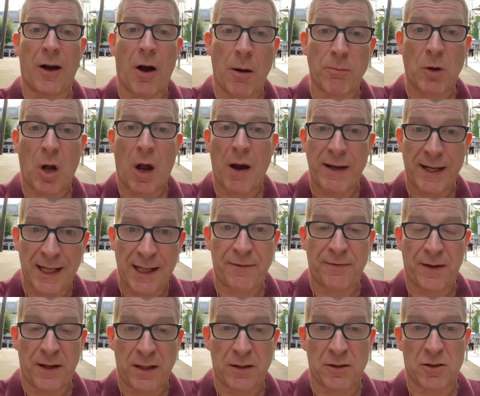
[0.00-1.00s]
I'm going
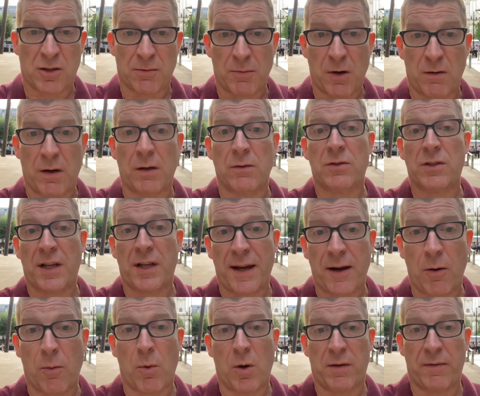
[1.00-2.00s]
leafleting tomorrow to
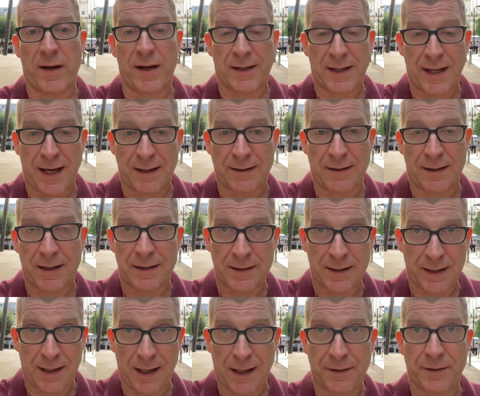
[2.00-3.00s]
help one of our candidates
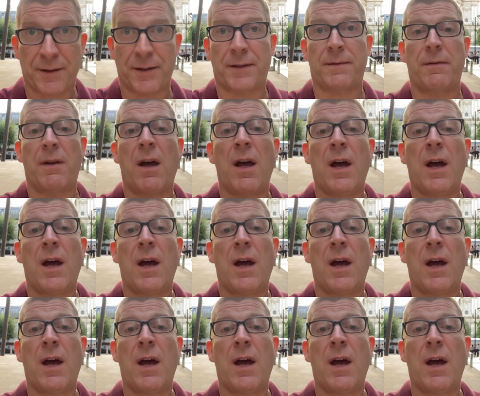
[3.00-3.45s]
in London.